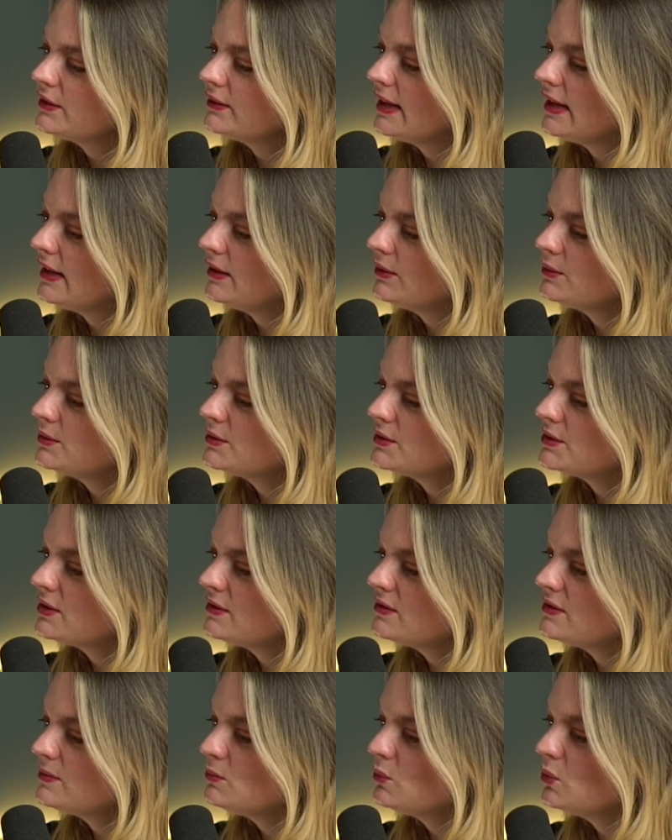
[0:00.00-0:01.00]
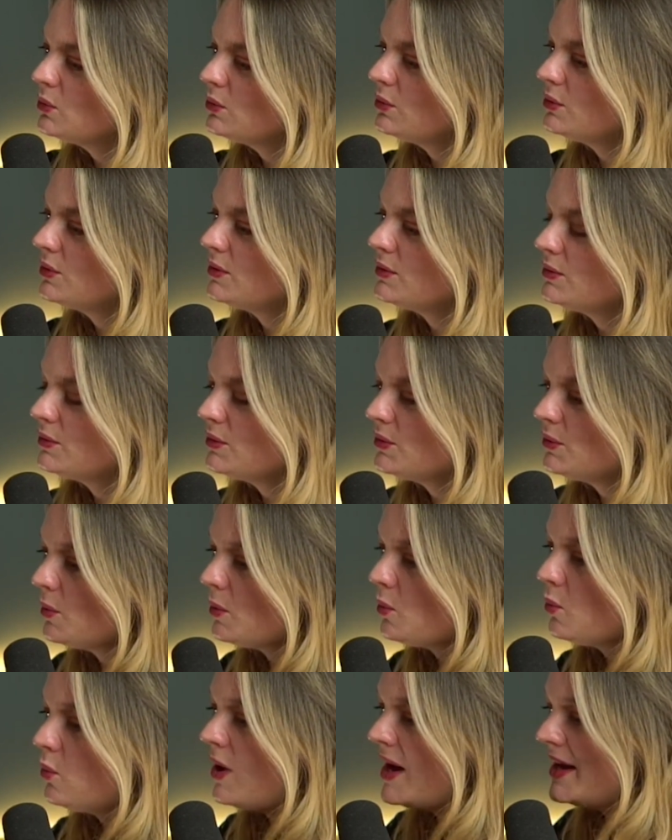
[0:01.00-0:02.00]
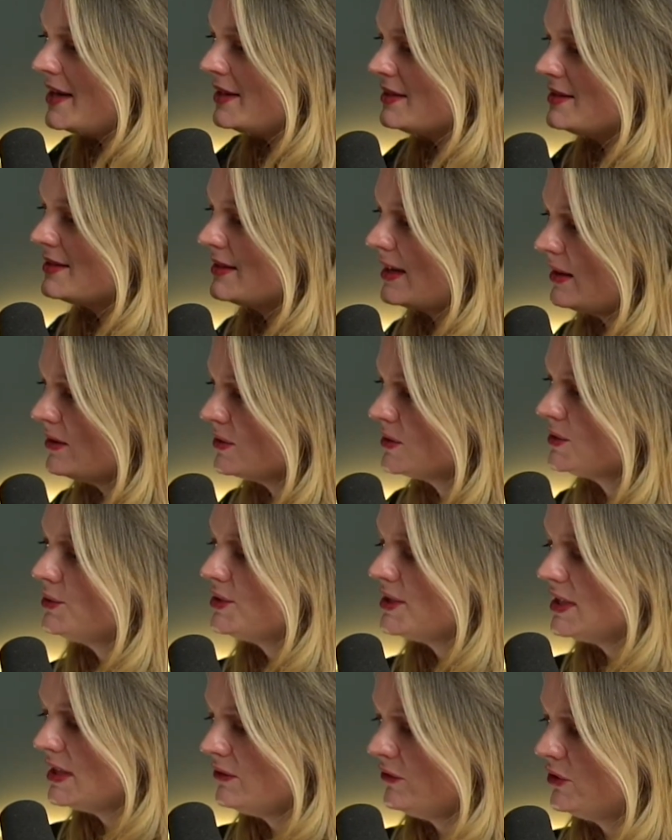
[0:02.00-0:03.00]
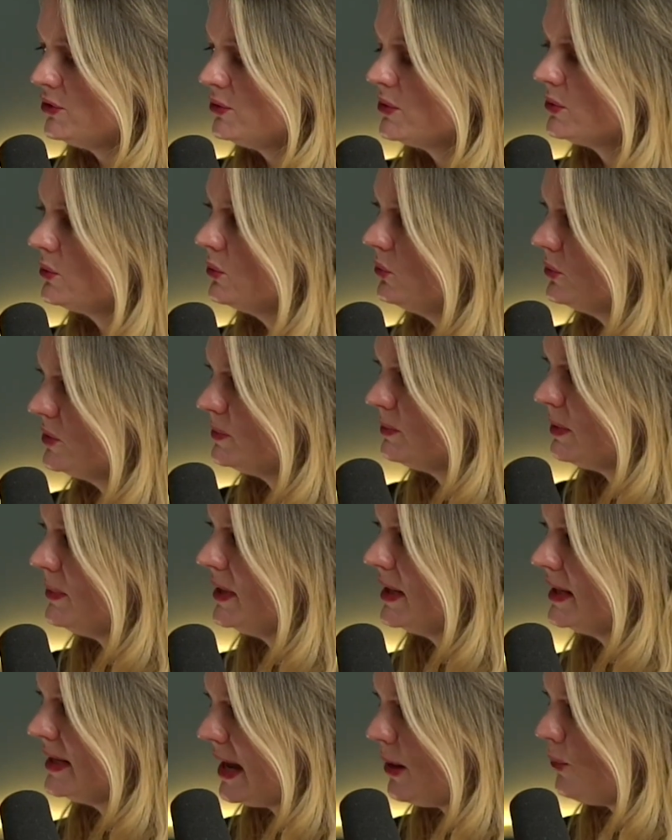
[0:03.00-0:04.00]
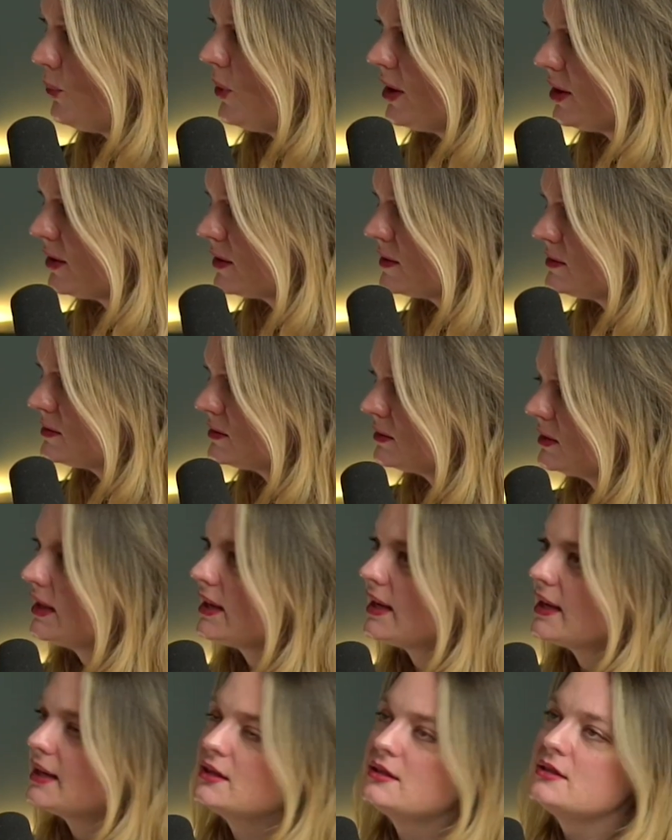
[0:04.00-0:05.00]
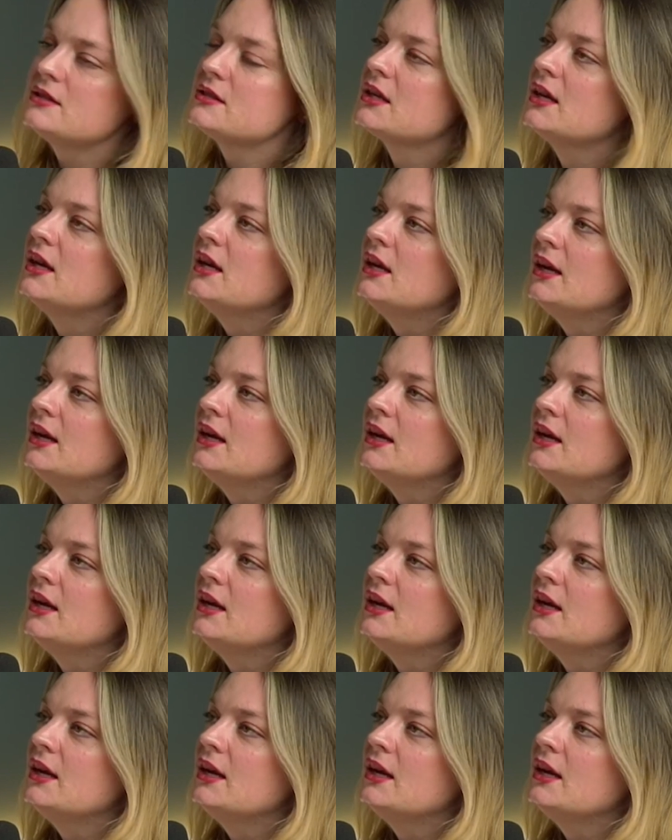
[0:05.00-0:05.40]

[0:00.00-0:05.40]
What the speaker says: around sort of more... wider scale, so not just individual schools, but bigger networks. And